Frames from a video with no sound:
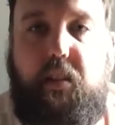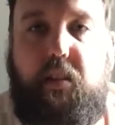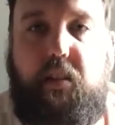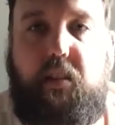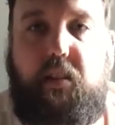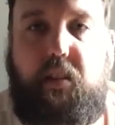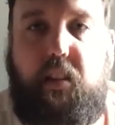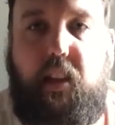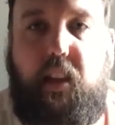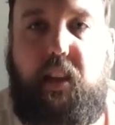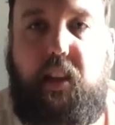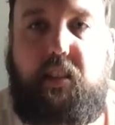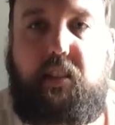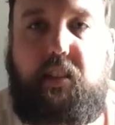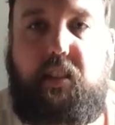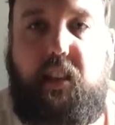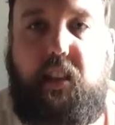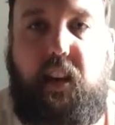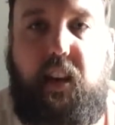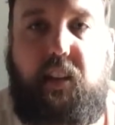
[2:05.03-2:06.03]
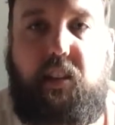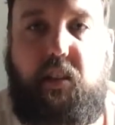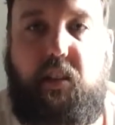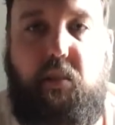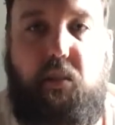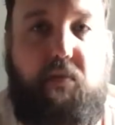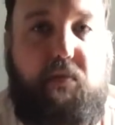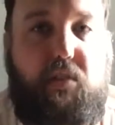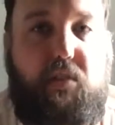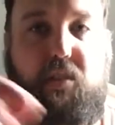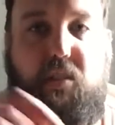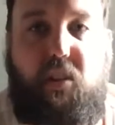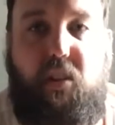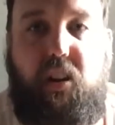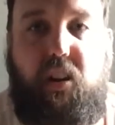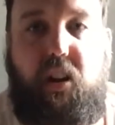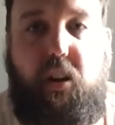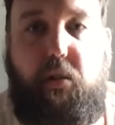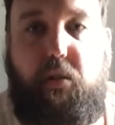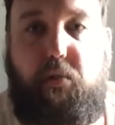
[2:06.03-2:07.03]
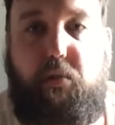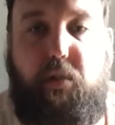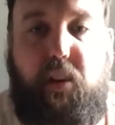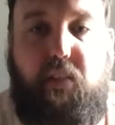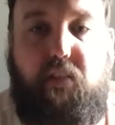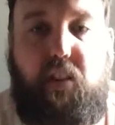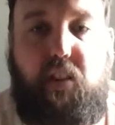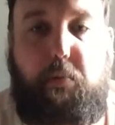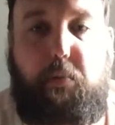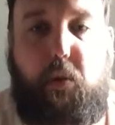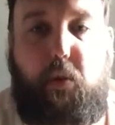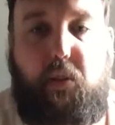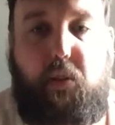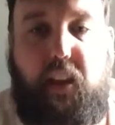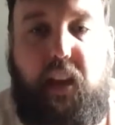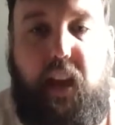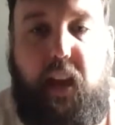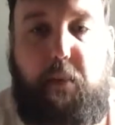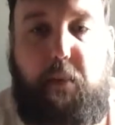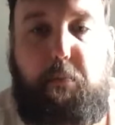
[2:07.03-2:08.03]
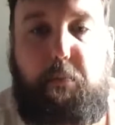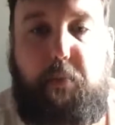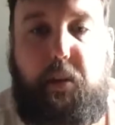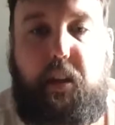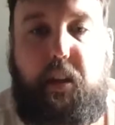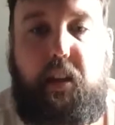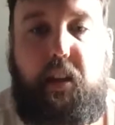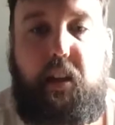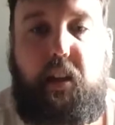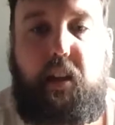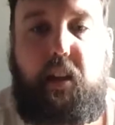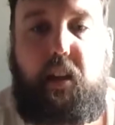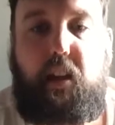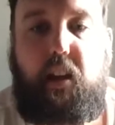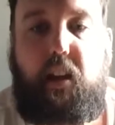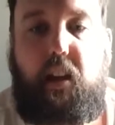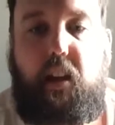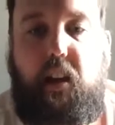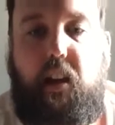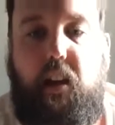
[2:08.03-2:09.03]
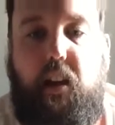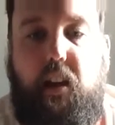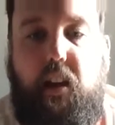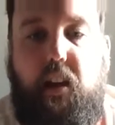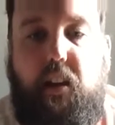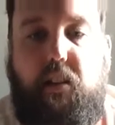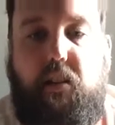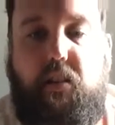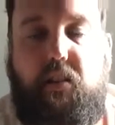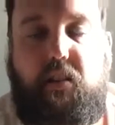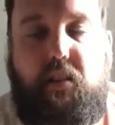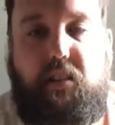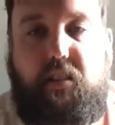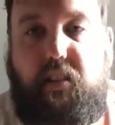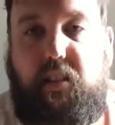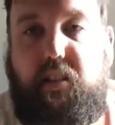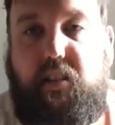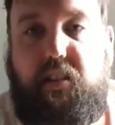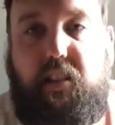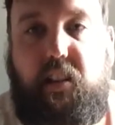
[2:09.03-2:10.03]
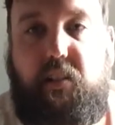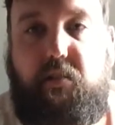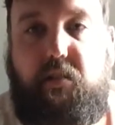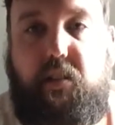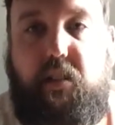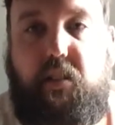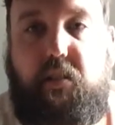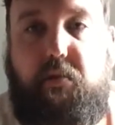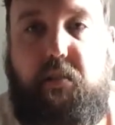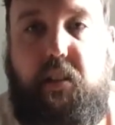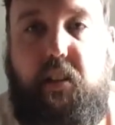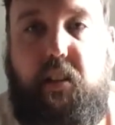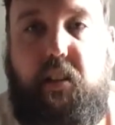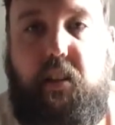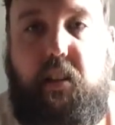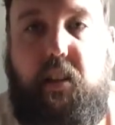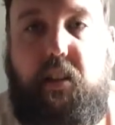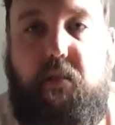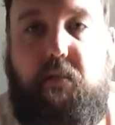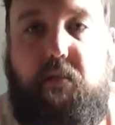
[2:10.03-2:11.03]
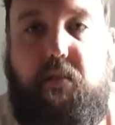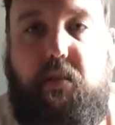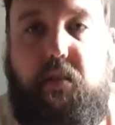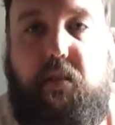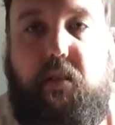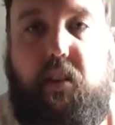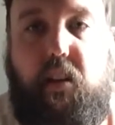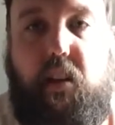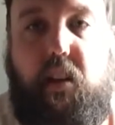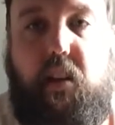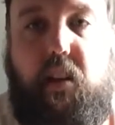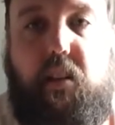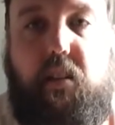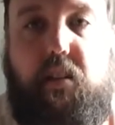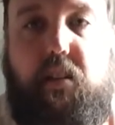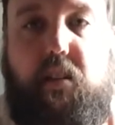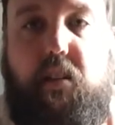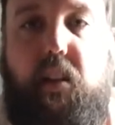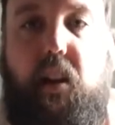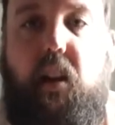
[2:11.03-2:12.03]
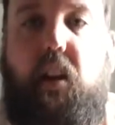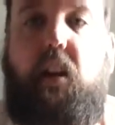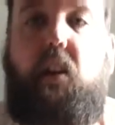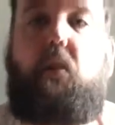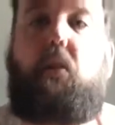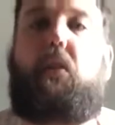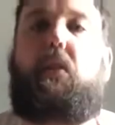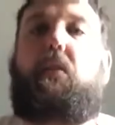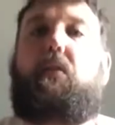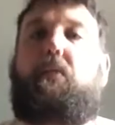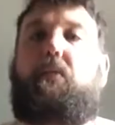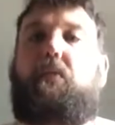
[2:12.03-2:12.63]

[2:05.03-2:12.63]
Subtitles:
So that's the clean tone. I've just got a load of reverb on the amp, just because this sounds nice with it, and then I'm just going to turn it on.